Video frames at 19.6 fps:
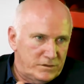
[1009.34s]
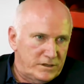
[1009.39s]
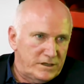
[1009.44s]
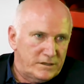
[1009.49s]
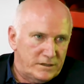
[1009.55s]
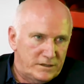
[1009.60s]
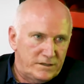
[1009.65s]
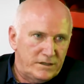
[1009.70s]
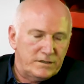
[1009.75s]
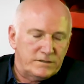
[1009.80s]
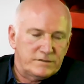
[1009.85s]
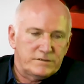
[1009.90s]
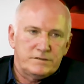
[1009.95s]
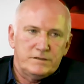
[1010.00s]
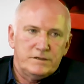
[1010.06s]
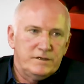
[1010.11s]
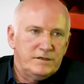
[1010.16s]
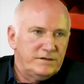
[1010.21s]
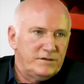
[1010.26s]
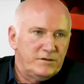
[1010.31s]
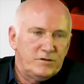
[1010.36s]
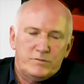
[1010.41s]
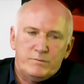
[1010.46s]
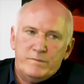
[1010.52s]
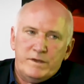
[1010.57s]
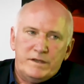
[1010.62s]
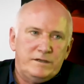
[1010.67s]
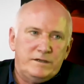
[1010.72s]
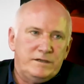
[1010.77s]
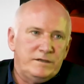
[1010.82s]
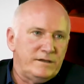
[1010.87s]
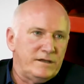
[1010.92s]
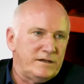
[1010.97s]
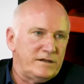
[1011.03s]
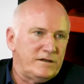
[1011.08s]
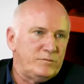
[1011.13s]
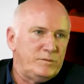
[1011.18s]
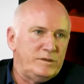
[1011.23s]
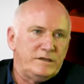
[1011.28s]
conduct. There's many that
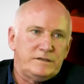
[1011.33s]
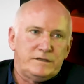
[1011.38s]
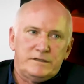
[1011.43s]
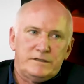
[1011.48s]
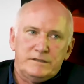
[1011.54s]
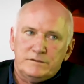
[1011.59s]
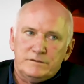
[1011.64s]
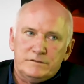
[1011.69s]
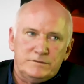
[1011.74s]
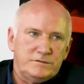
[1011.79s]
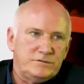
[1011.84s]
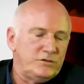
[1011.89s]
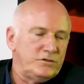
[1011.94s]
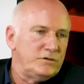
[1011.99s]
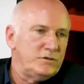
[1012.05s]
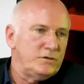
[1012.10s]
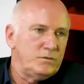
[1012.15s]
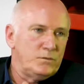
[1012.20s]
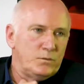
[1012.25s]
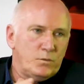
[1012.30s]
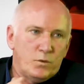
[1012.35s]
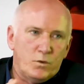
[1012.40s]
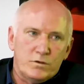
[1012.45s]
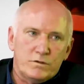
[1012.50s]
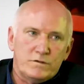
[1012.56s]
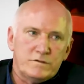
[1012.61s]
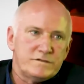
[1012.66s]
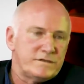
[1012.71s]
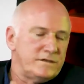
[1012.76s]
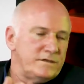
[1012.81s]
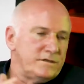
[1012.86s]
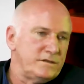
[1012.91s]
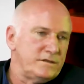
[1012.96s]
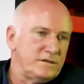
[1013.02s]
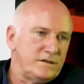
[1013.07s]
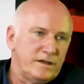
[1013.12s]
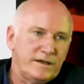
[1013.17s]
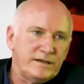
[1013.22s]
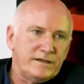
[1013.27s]
have been killed, in wars and
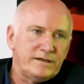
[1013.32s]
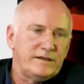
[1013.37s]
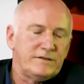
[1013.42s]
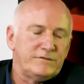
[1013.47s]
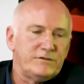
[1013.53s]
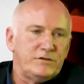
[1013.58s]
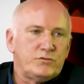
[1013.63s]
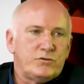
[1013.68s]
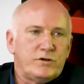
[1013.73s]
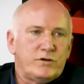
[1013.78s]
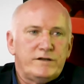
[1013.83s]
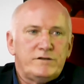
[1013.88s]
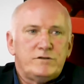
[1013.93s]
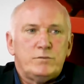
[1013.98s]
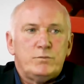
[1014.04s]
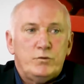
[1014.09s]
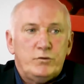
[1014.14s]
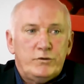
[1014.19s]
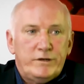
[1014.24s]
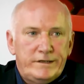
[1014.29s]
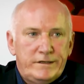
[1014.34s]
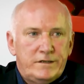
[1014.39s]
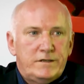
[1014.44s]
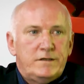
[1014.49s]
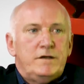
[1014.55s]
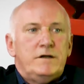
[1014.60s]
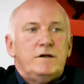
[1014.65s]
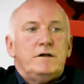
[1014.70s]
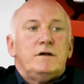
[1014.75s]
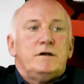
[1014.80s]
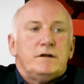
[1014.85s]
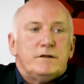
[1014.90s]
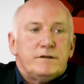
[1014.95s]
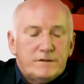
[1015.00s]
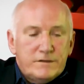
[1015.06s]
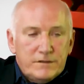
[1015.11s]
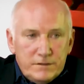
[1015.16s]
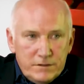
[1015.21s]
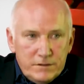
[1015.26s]
the like, as they try to bring
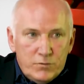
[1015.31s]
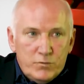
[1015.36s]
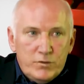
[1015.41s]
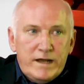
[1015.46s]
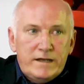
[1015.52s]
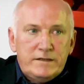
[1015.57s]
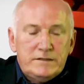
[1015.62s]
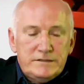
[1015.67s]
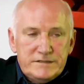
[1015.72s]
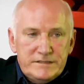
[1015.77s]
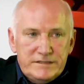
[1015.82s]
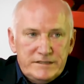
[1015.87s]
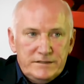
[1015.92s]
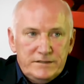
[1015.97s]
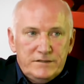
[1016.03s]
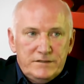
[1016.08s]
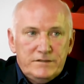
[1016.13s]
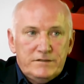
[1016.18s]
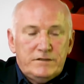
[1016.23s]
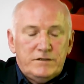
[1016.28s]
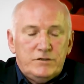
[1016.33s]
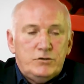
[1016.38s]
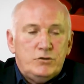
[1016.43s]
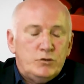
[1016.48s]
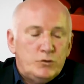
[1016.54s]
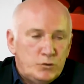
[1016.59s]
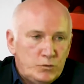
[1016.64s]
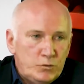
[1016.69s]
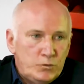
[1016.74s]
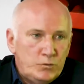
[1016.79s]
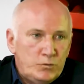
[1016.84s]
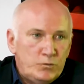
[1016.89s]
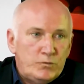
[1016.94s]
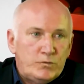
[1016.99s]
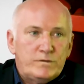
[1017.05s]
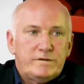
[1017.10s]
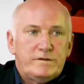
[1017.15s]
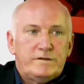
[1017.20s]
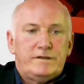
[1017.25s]
the reality, the
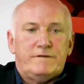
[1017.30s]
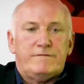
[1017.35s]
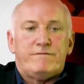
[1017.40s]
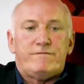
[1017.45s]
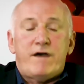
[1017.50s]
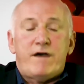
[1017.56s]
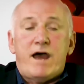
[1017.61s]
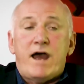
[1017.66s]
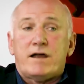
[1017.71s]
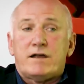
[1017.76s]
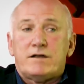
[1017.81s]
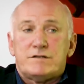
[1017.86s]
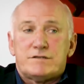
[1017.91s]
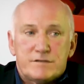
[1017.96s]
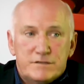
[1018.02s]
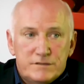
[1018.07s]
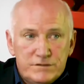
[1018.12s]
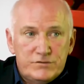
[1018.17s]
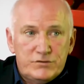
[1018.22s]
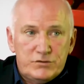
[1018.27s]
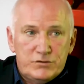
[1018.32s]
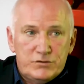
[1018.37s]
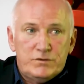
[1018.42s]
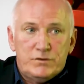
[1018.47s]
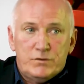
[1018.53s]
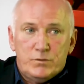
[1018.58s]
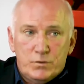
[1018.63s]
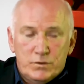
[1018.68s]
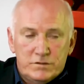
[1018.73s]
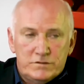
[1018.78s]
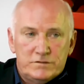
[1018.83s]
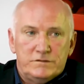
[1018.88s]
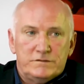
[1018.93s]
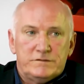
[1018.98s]
news, the facts to the world.